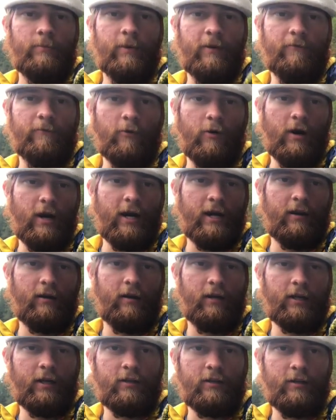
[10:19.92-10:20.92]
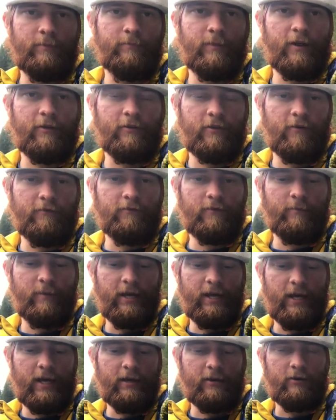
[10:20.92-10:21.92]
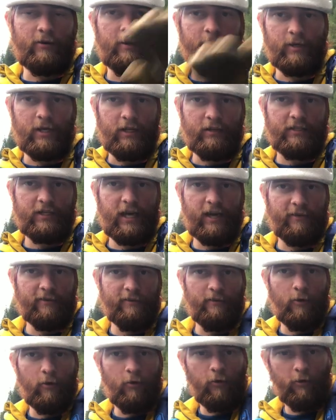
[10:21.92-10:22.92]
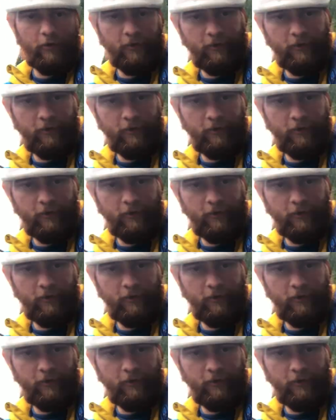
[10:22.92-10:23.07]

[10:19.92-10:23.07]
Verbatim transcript: before I unclip myself from my anchor, I'm gonna test the whole